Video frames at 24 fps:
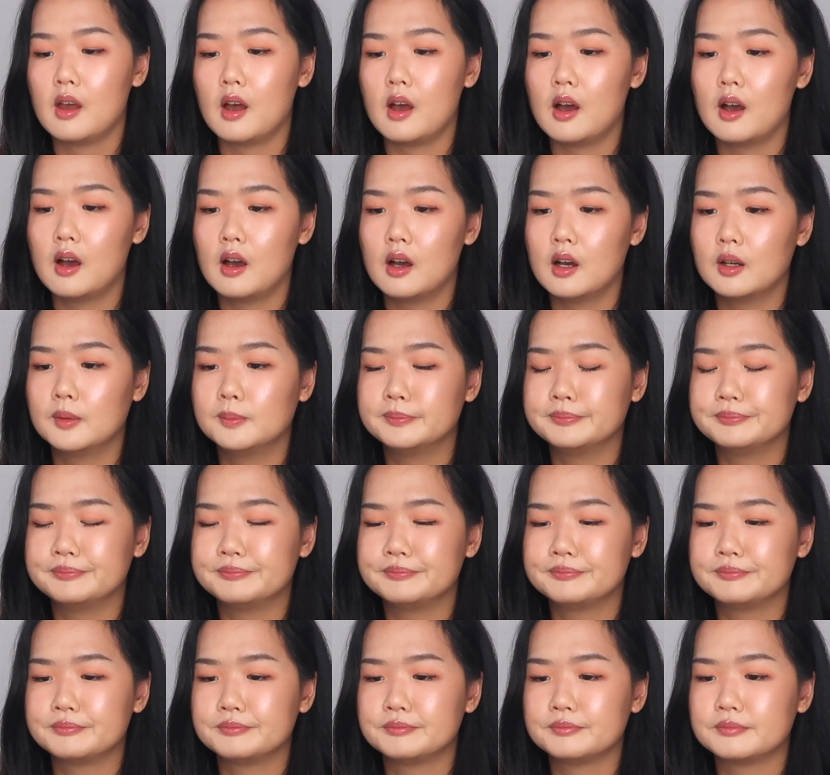
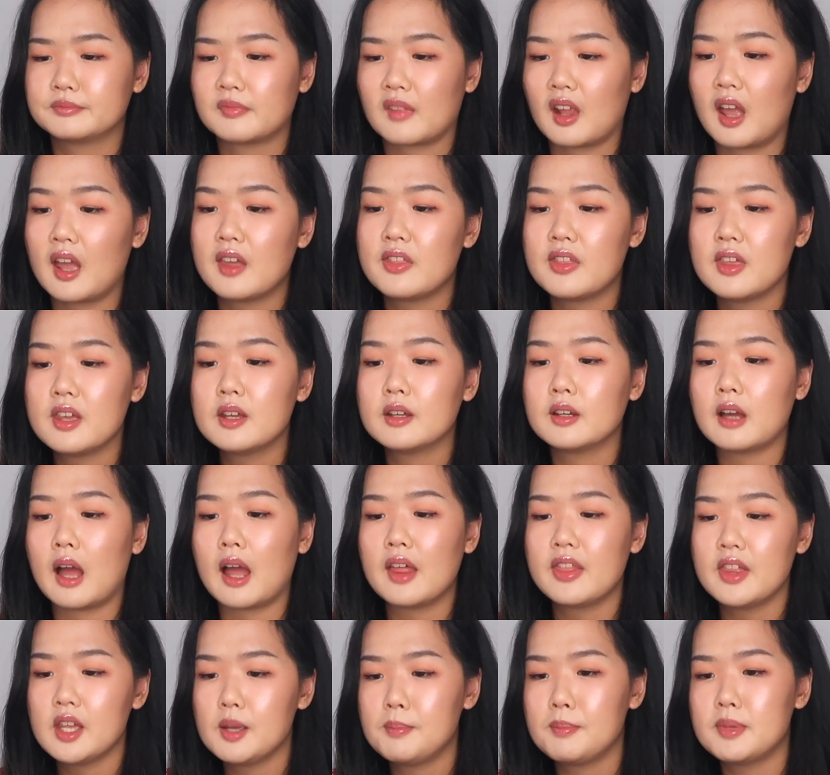I
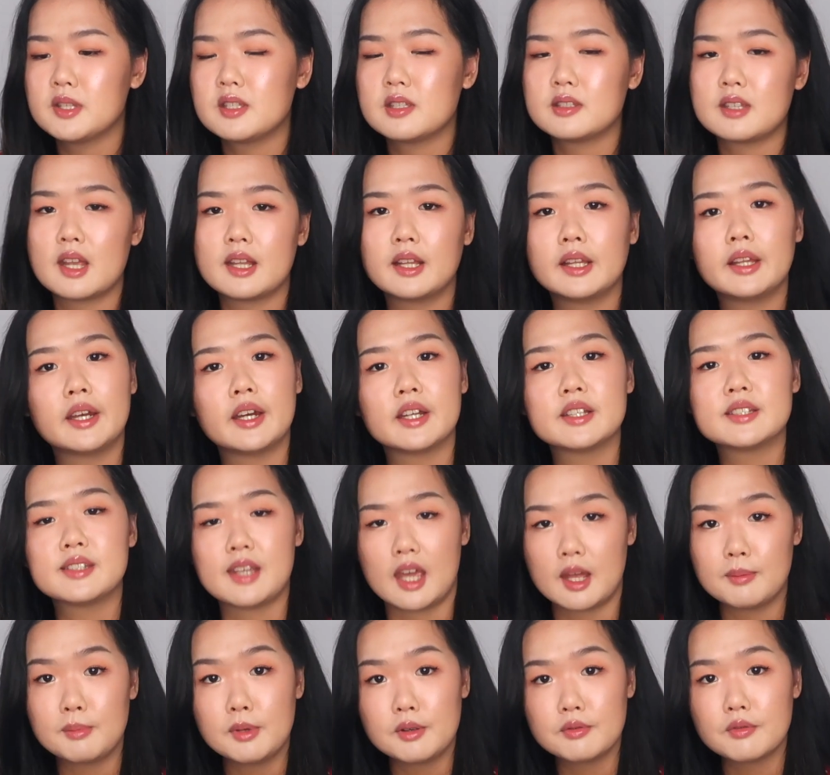think business analytics
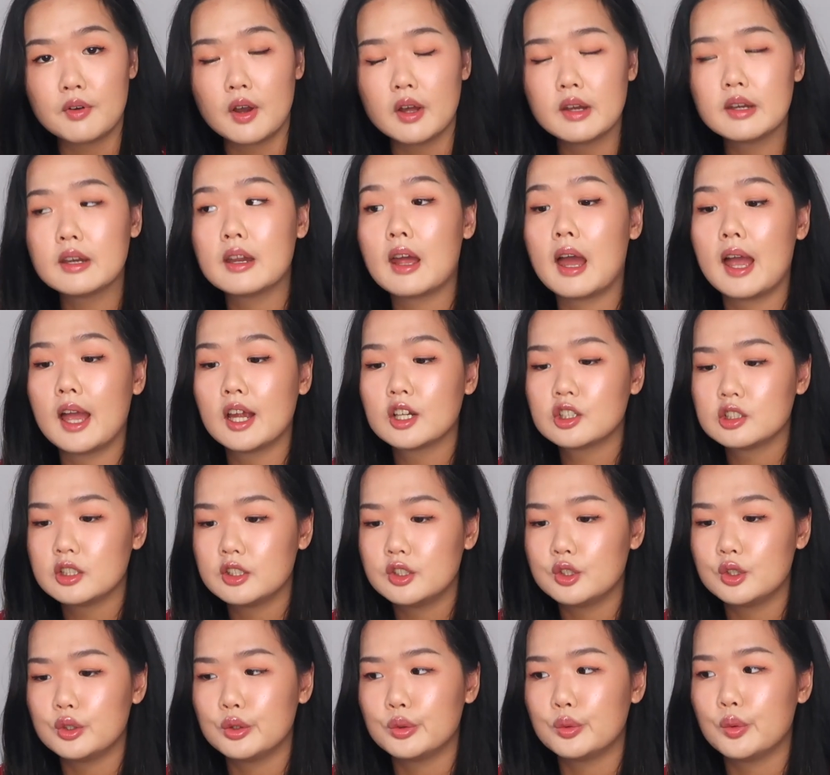can be fun. I
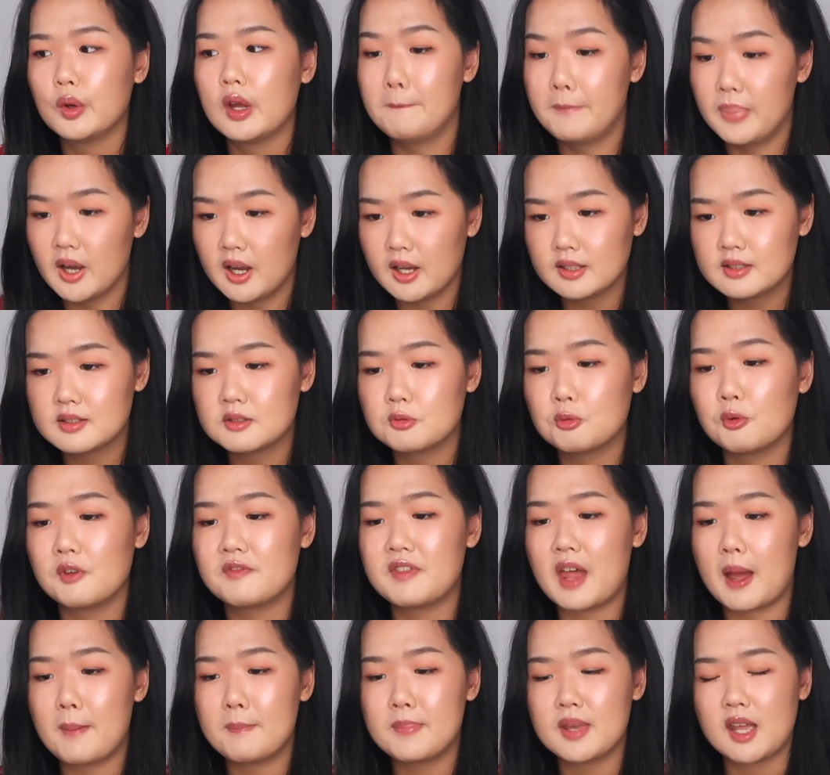actually do. But
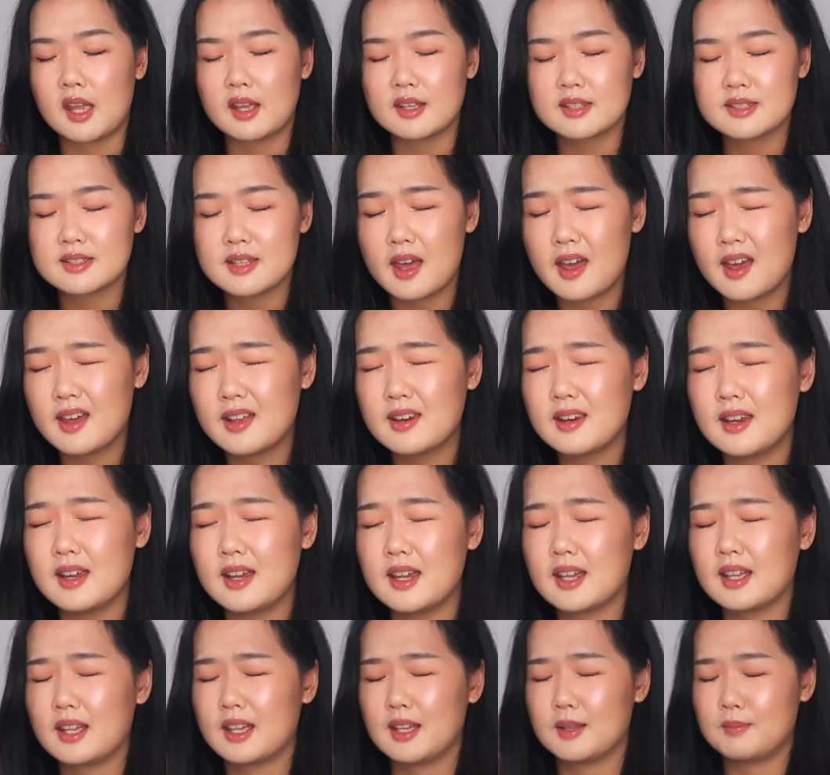with that being said,
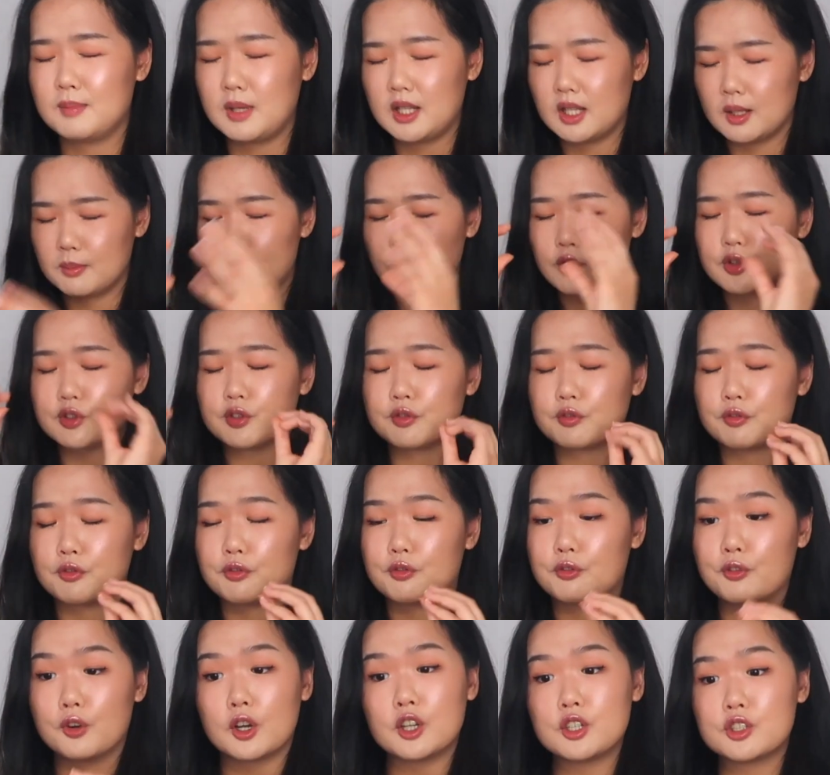it can be the most
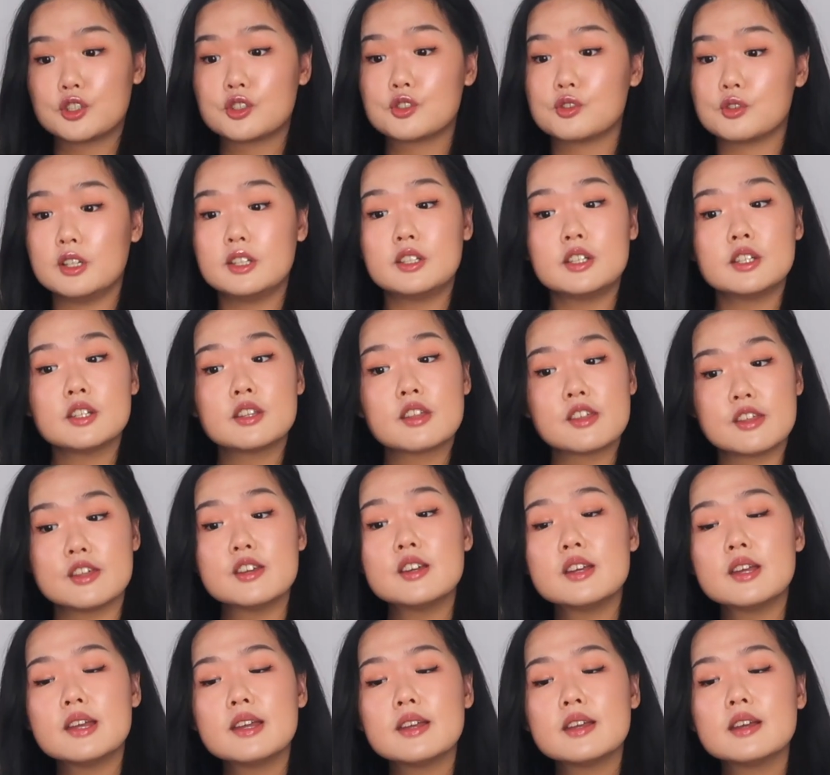frustrating
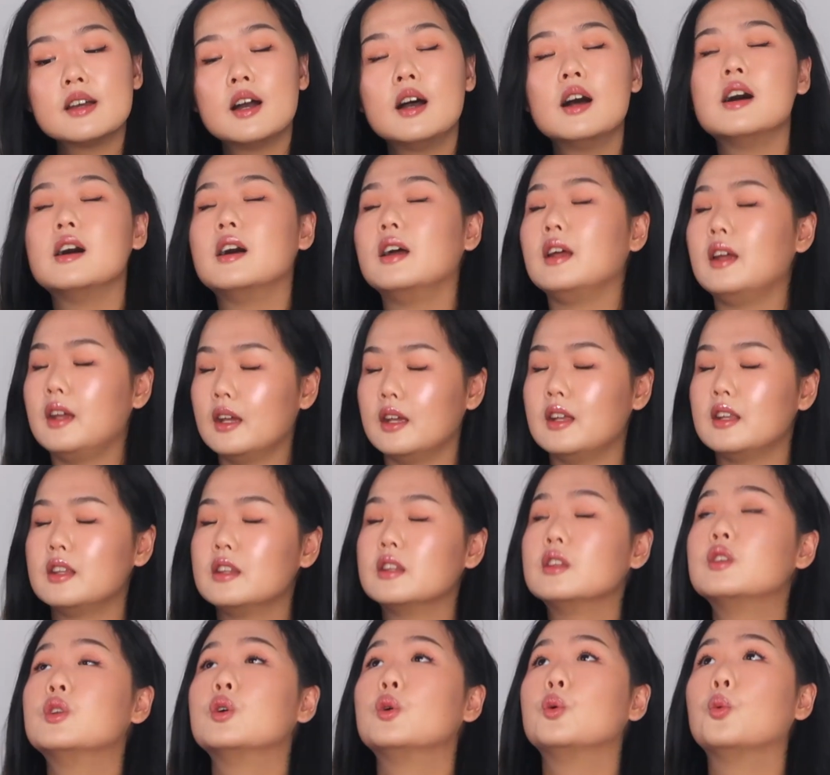thing
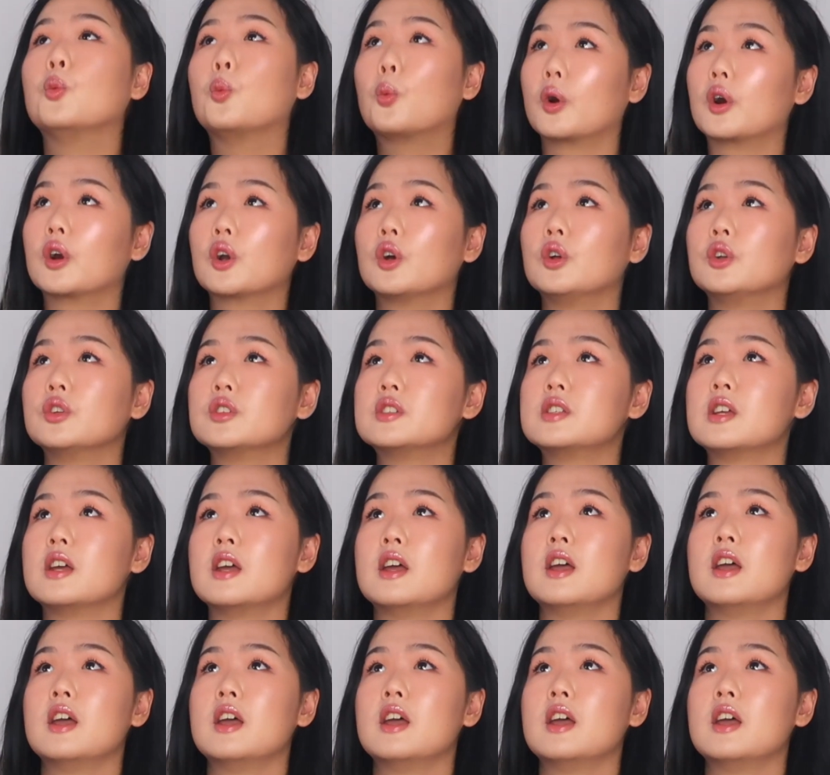in the world.